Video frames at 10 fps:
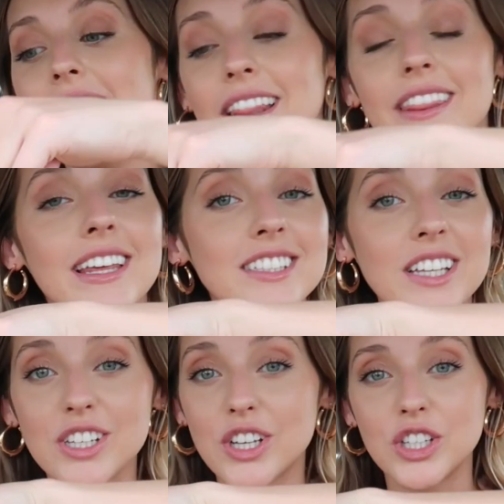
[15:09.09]
This,
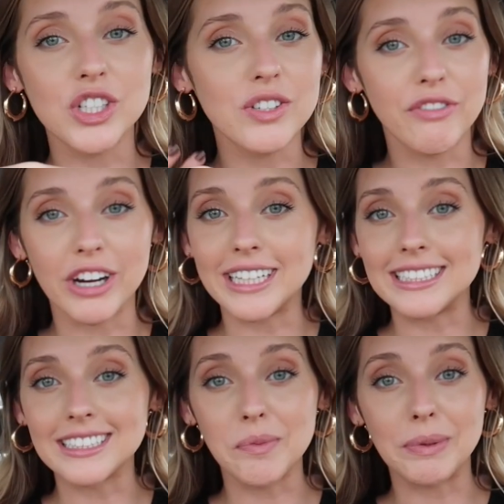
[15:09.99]
it could just very
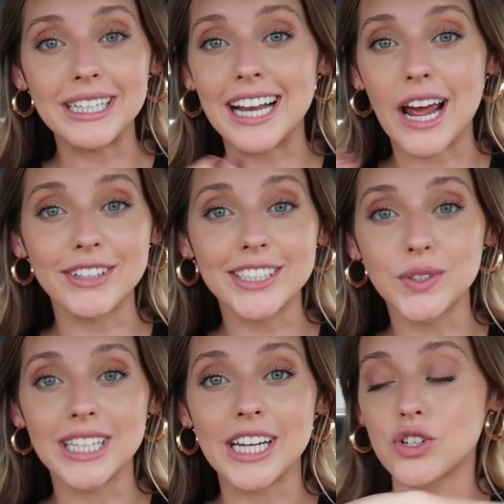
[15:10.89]
easily be an every
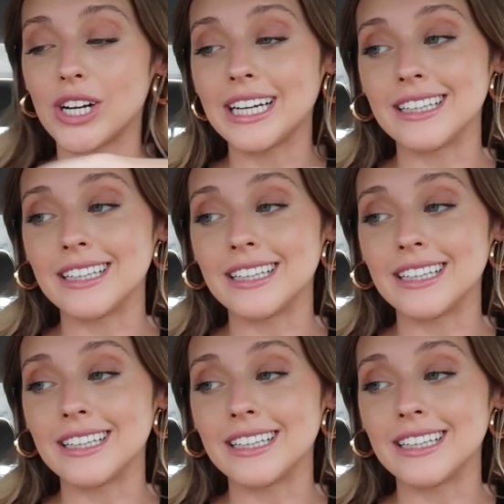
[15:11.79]
single day drink,